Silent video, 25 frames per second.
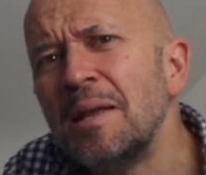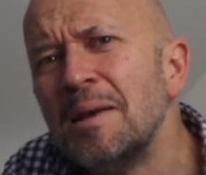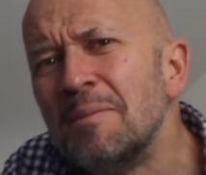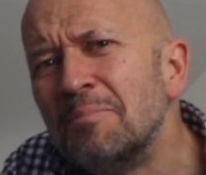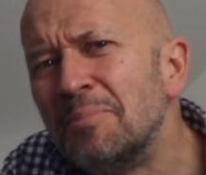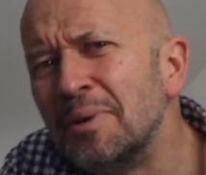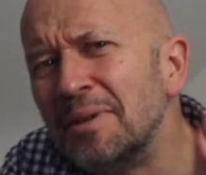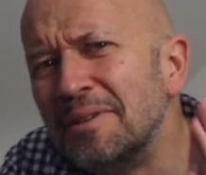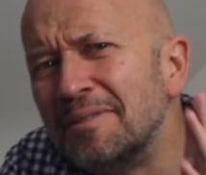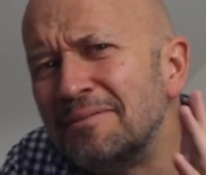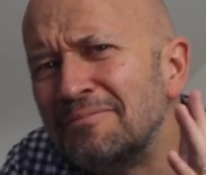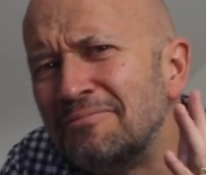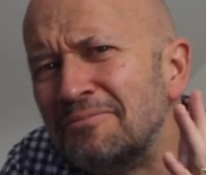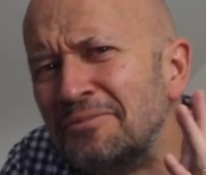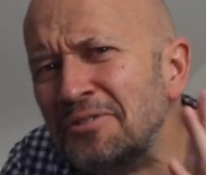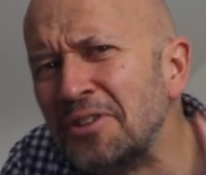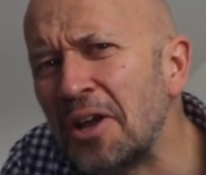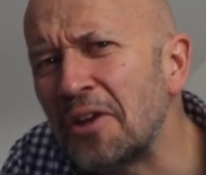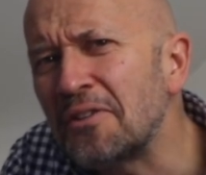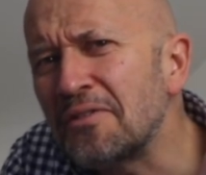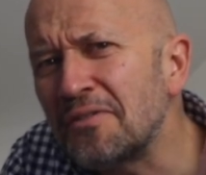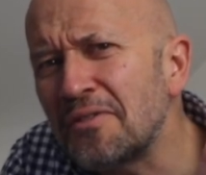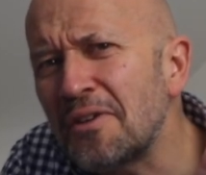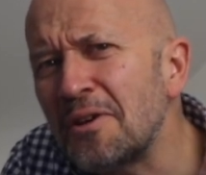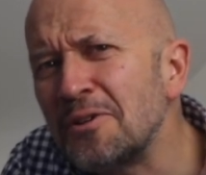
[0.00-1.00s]
But
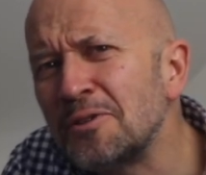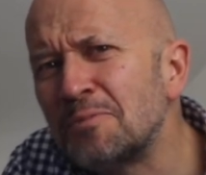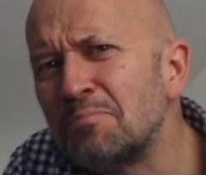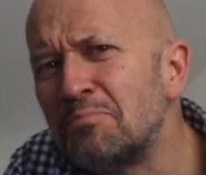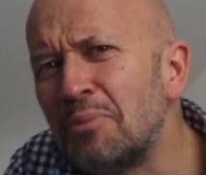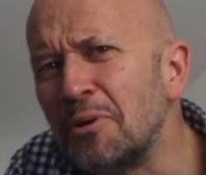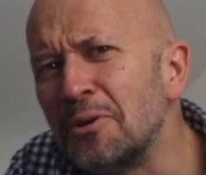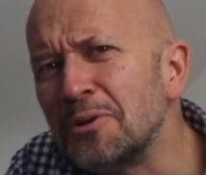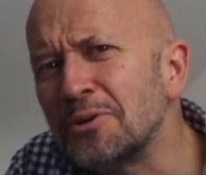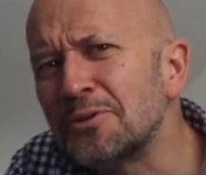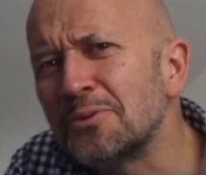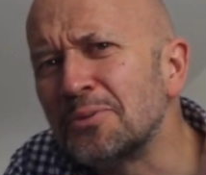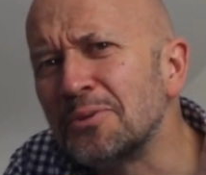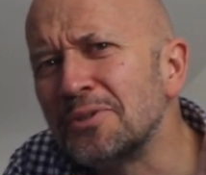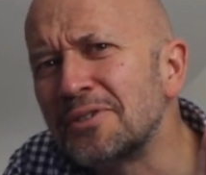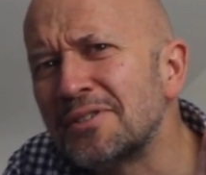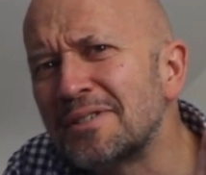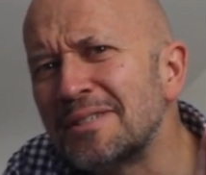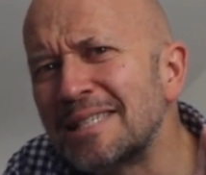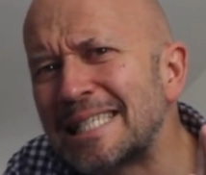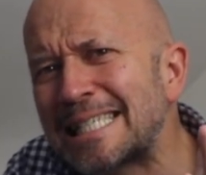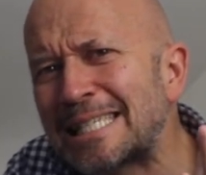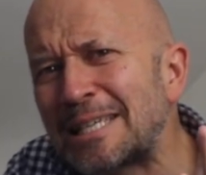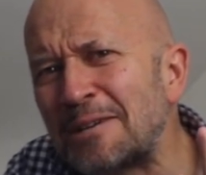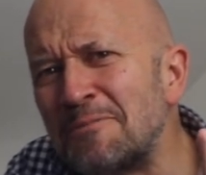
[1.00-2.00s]
none of those books
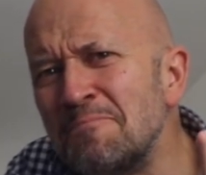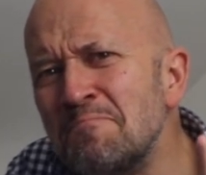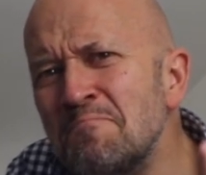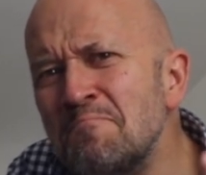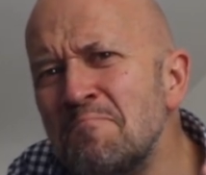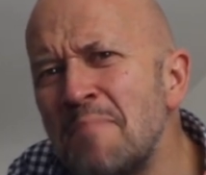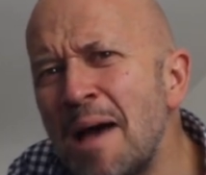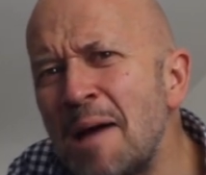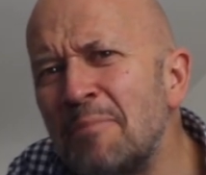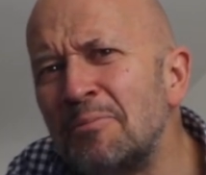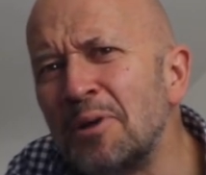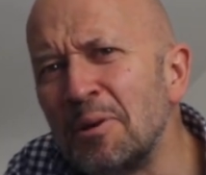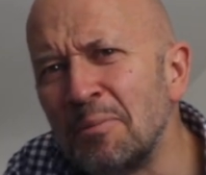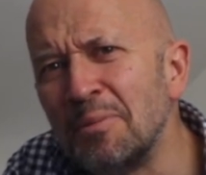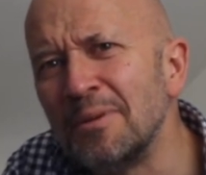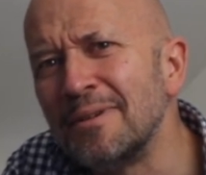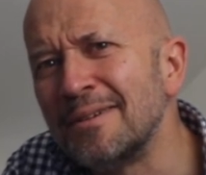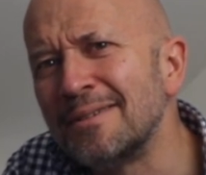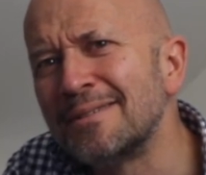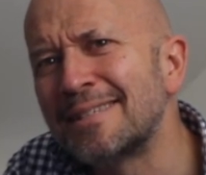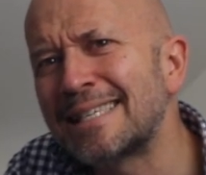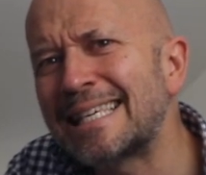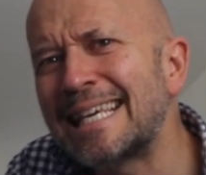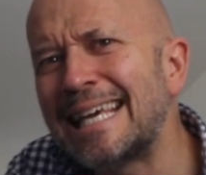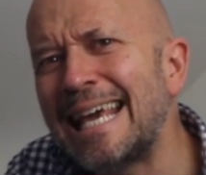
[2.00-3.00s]
was so memorable
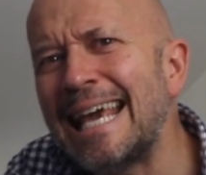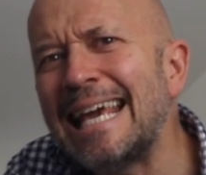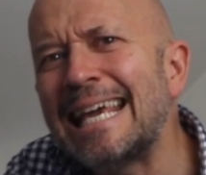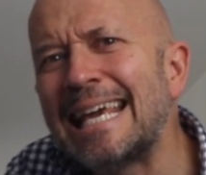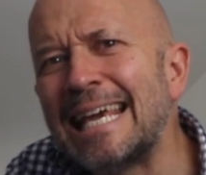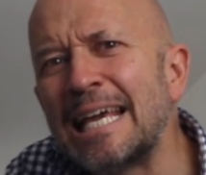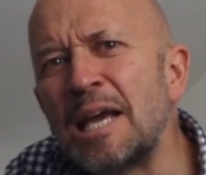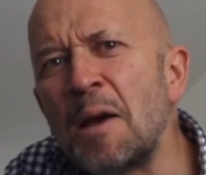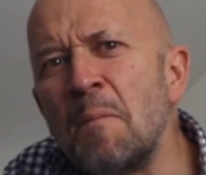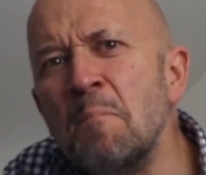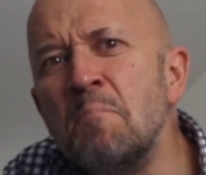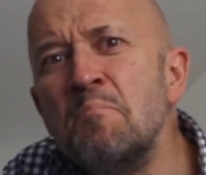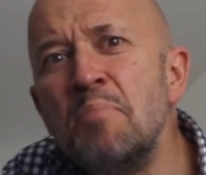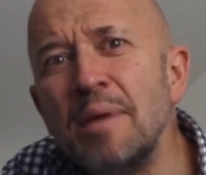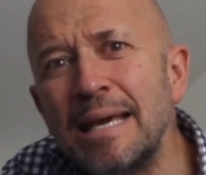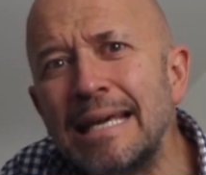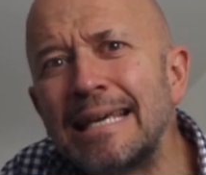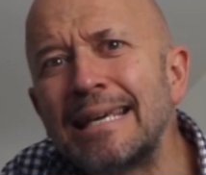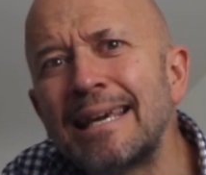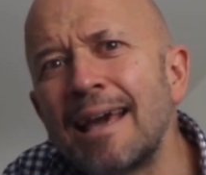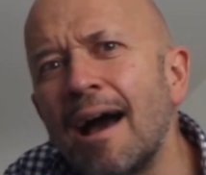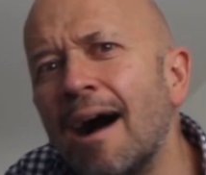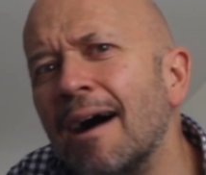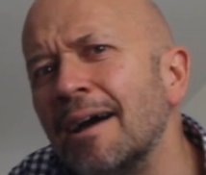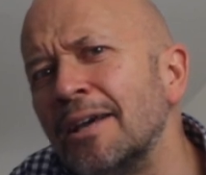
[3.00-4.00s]
as kicking a
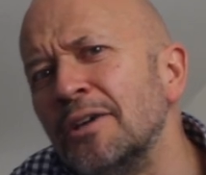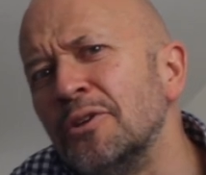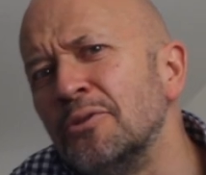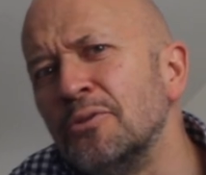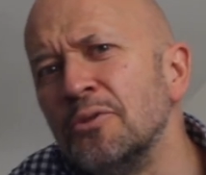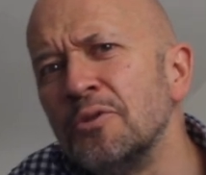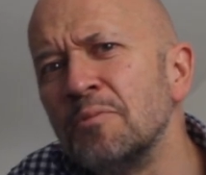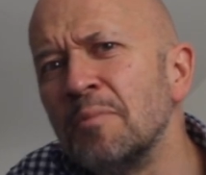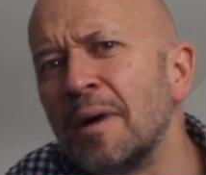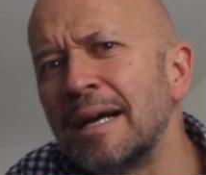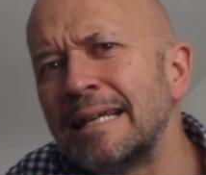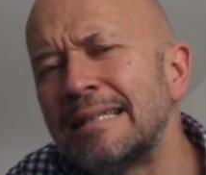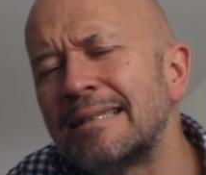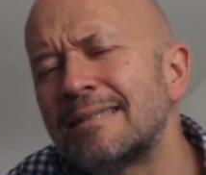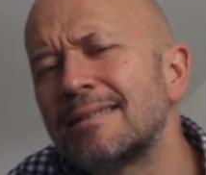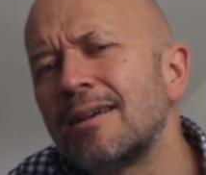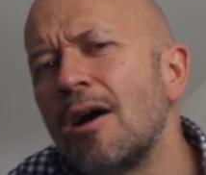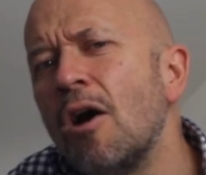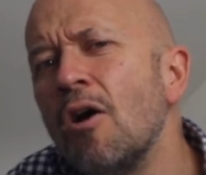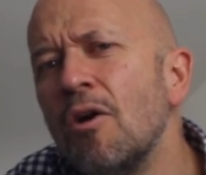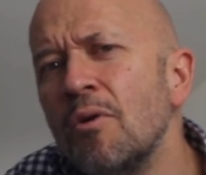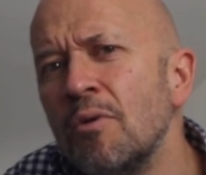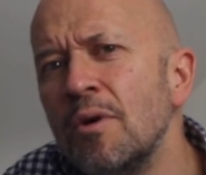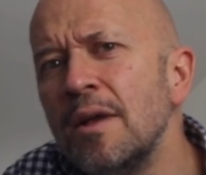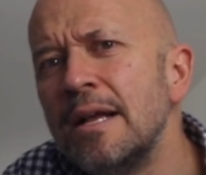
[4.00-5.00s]
big caillou with my
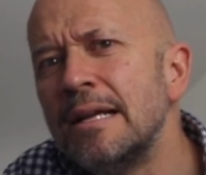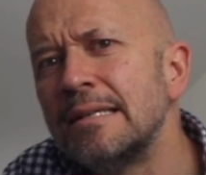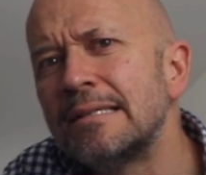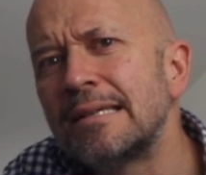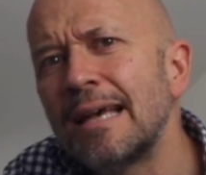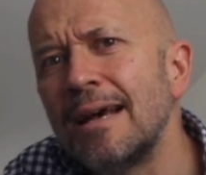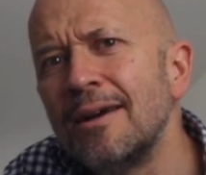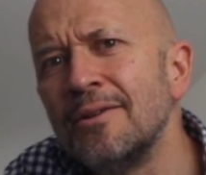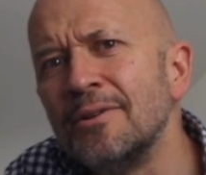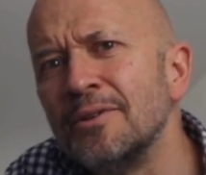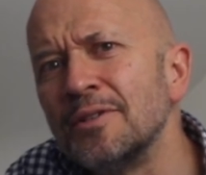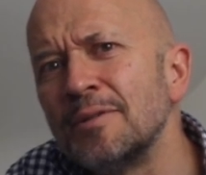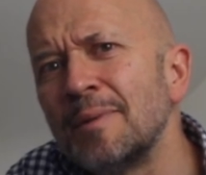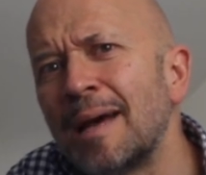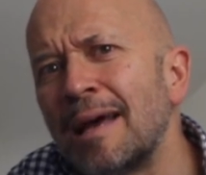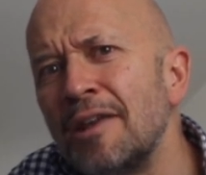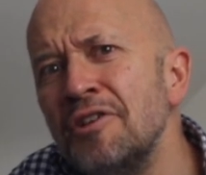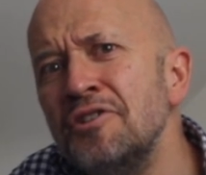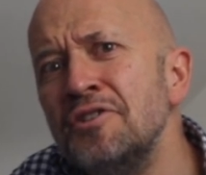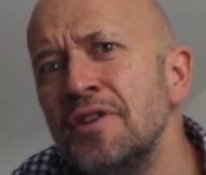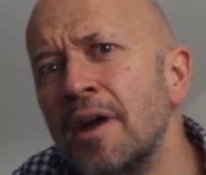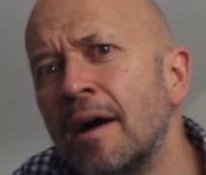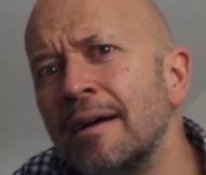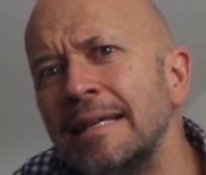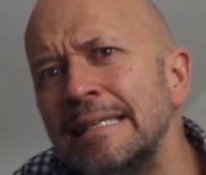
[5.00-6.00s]
toe at about
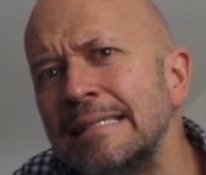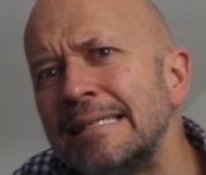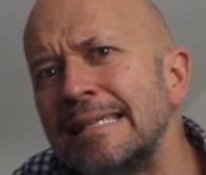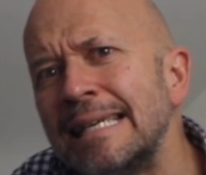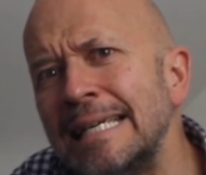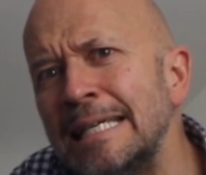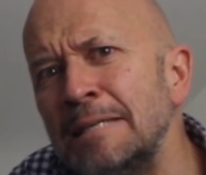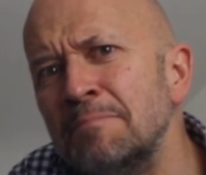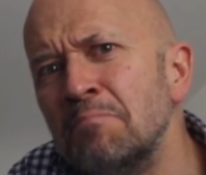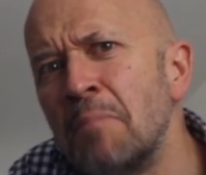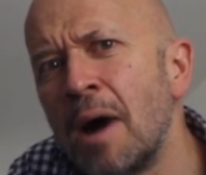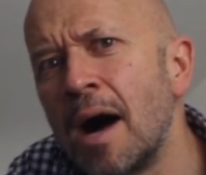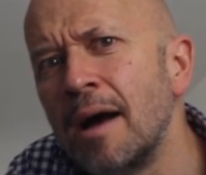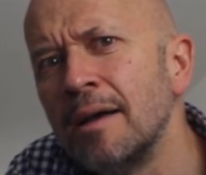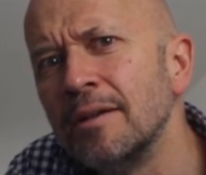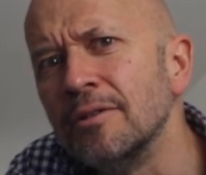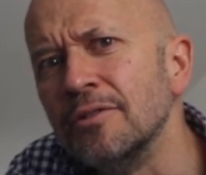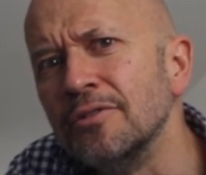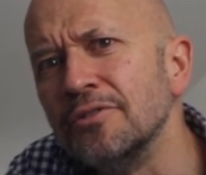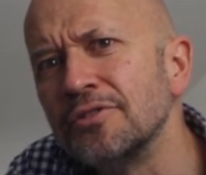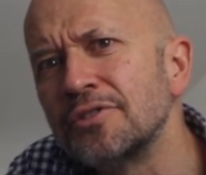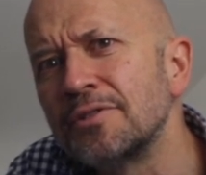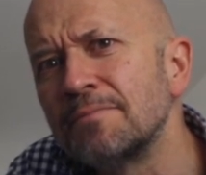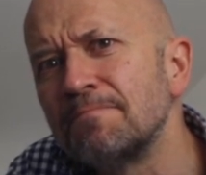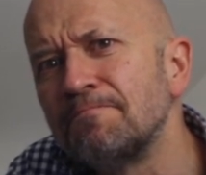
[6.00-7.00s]
19
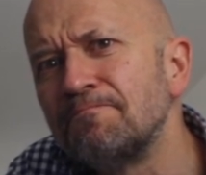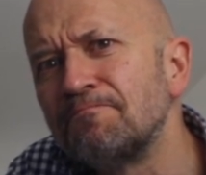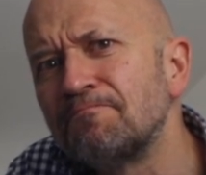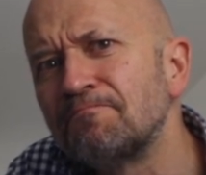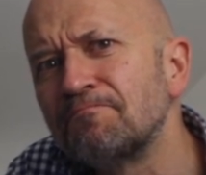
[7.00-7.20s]
miles.